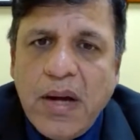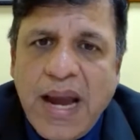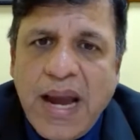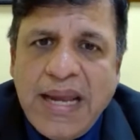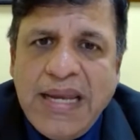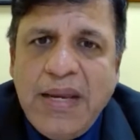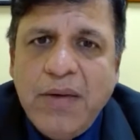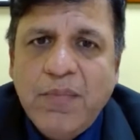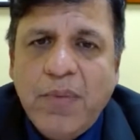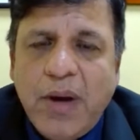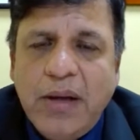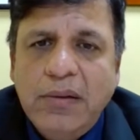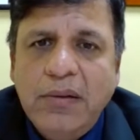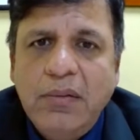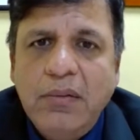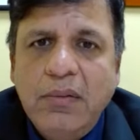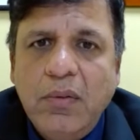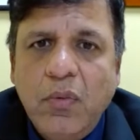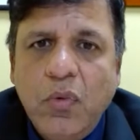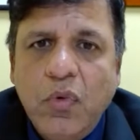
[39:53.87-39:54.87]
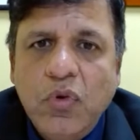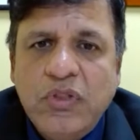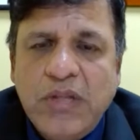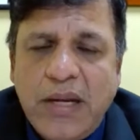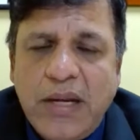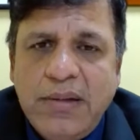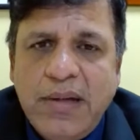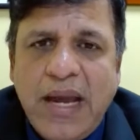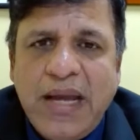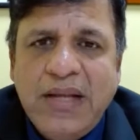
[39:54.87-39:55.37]
anyone who's
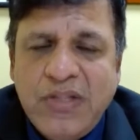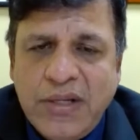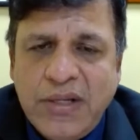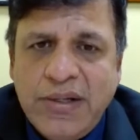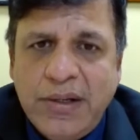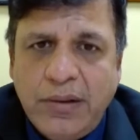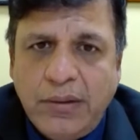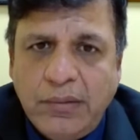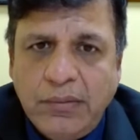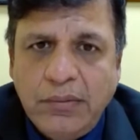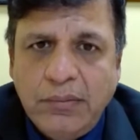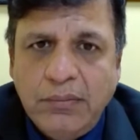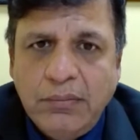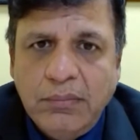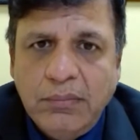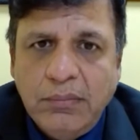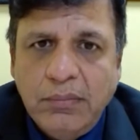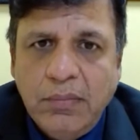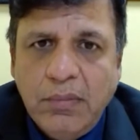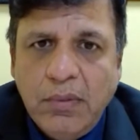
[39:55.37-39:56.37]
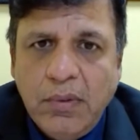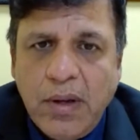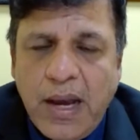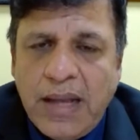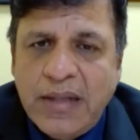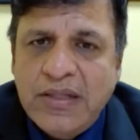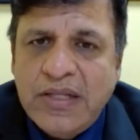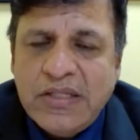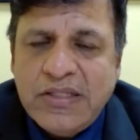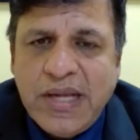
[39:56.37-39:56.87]
an engineer.
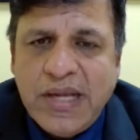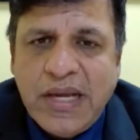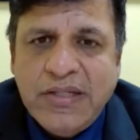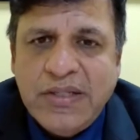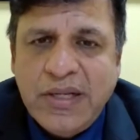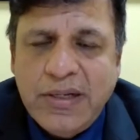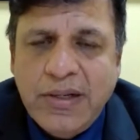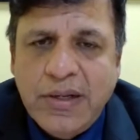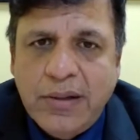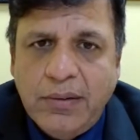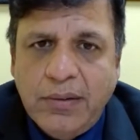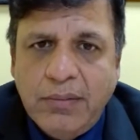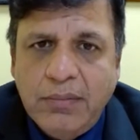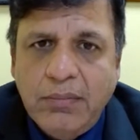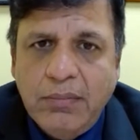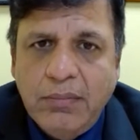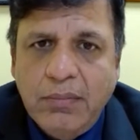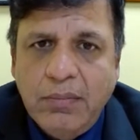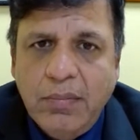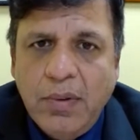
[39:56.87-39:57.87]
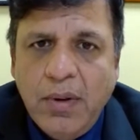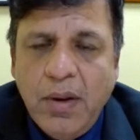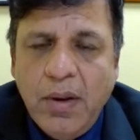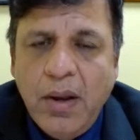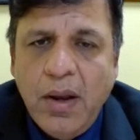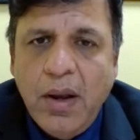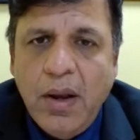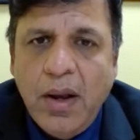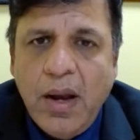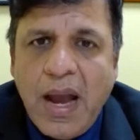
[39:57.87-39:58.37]
And this engineer
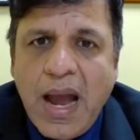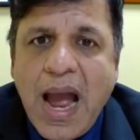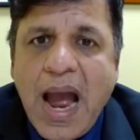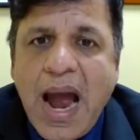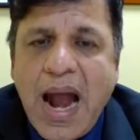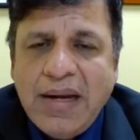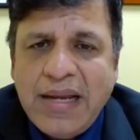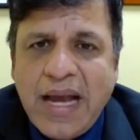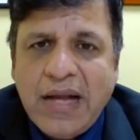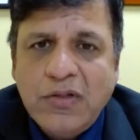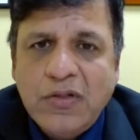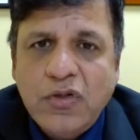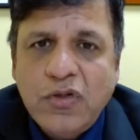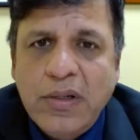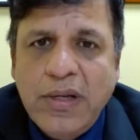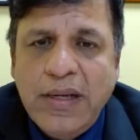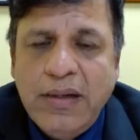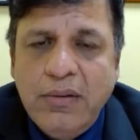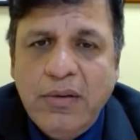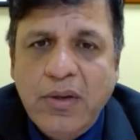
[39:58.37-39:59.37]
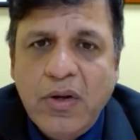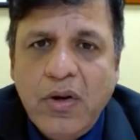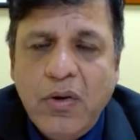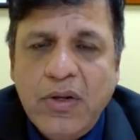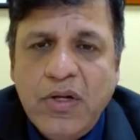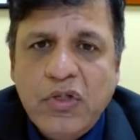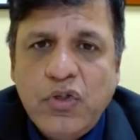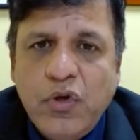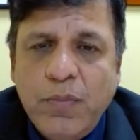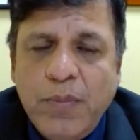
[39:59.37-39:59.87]
had actually,
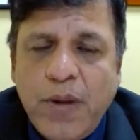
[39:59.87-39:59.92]
he used to